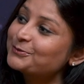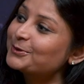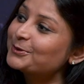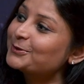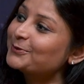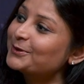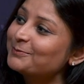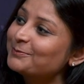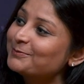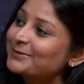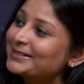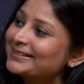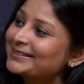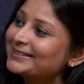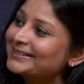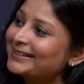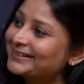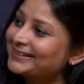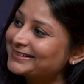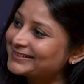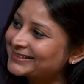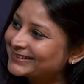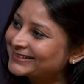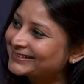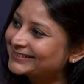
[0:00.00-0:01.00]
between bid and
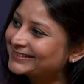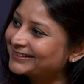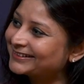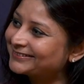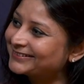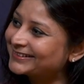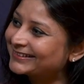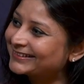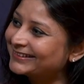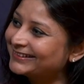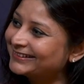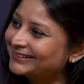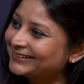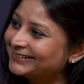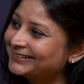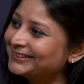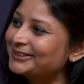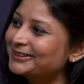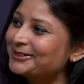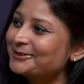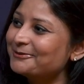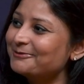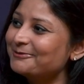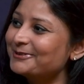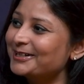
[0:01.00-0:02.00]
ask currently,
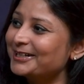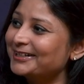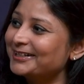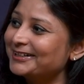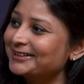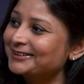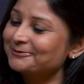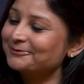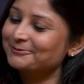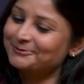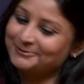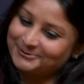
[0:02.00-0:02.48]
where